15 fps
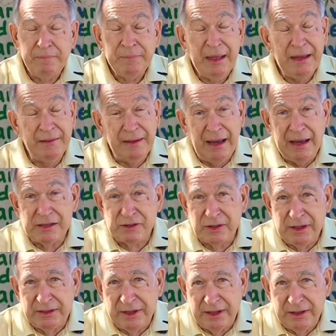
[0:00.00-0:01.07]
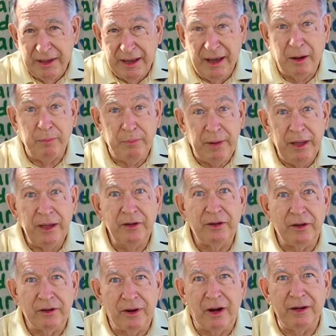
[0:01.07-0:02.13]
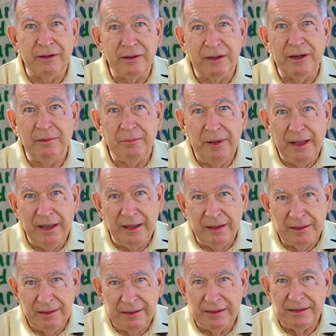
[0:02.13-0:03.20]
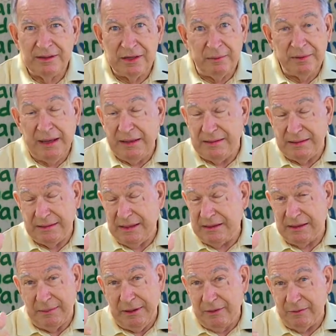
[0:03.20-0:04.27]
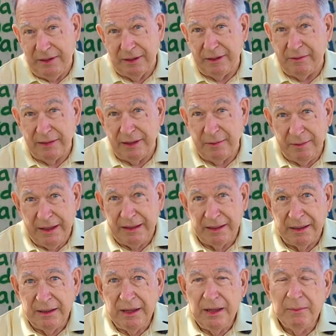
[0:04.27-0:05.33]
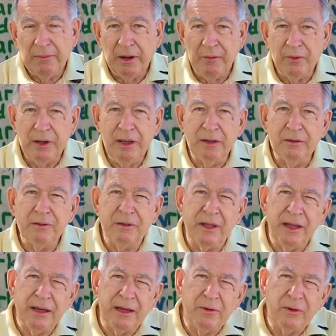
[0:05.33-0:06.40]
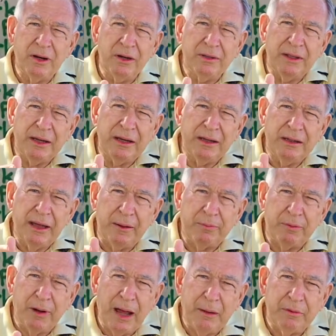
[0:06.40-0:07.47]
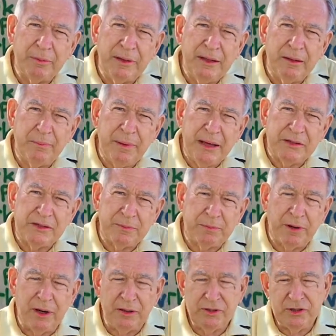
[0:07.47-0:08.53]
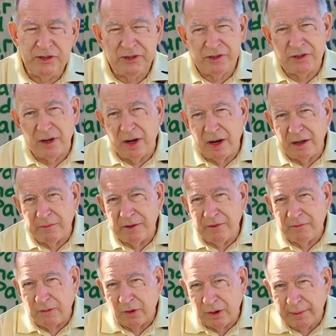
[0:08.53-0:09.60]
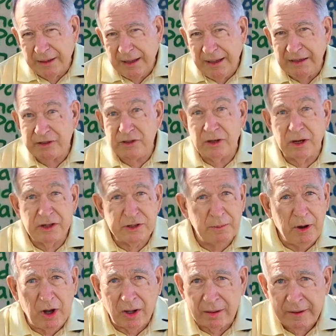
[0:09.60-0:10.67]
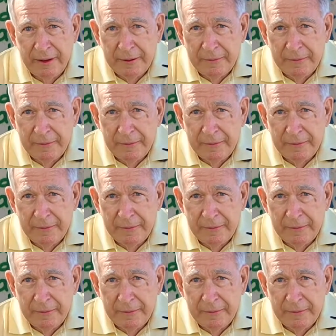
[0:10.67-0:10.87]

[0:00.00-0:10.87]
And that's going to tell you how big your garden can be. And in some cases, that's going to be really, really big. But we're thinking that probably the best approach is start with a 4x8. Start small.